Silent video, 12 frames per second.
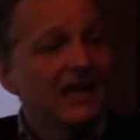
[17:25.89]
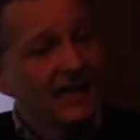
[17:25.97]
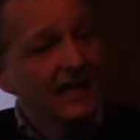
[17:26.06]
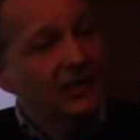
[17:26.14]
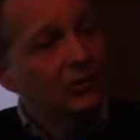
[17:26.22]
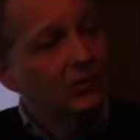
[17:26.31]

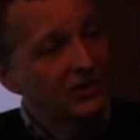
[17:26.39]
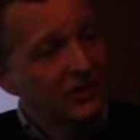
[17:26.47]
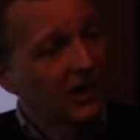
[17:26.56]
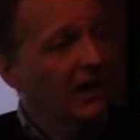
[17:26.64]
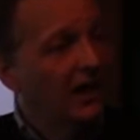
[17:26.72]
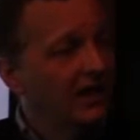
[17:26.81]
They do
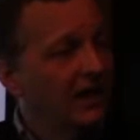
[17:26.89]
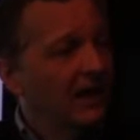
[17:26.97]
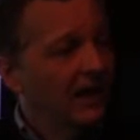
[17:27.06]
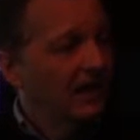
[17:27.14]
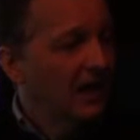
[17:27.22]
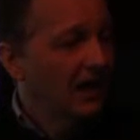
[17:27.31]
sign
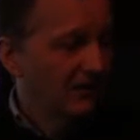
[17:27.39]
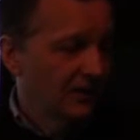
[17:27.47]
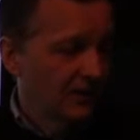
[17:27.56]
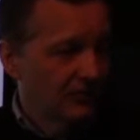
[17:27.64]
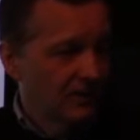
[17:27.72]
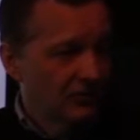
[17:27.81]
a
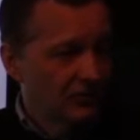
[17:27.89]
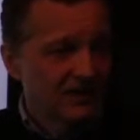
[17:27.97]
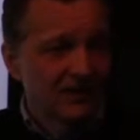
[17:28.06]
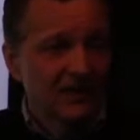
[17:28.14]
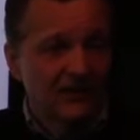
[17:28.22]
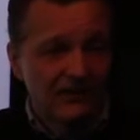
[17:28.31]
conflict of
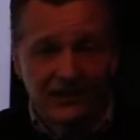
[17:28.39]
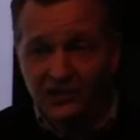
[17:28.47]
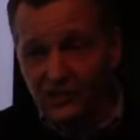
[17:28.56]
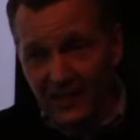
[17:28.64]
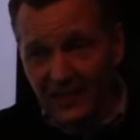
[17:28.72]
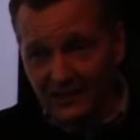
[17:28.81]
interest and
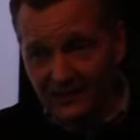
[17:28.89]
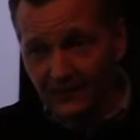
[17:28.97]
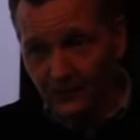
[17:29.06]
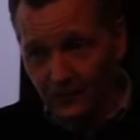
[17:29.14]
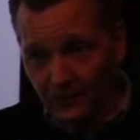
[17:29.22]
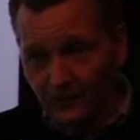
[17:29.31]
confidentiality
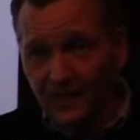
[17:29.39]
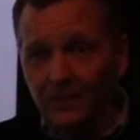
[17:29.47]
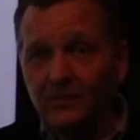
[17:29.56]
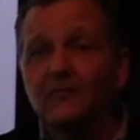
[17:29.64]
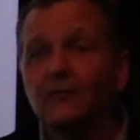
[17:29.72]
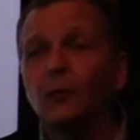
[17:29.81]
form
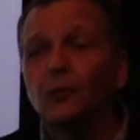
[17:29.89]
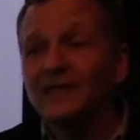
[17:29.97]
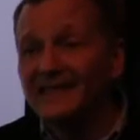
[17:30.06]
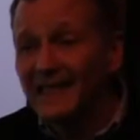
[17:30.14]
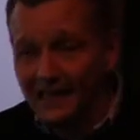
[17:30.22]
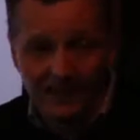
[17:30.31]
before we
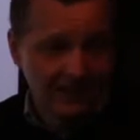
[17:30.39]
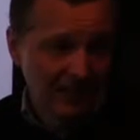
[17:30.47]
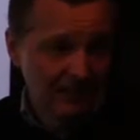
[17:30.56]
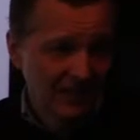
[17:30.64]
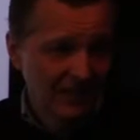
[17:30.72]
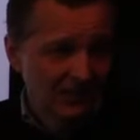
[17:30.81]
send them
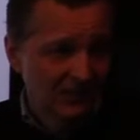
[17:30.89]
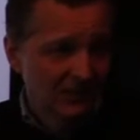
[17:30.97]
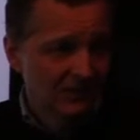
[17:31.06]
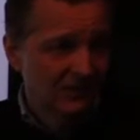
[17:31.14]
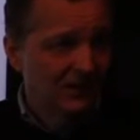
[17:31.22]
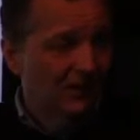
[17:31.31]

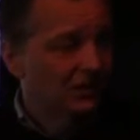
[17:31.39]
applications.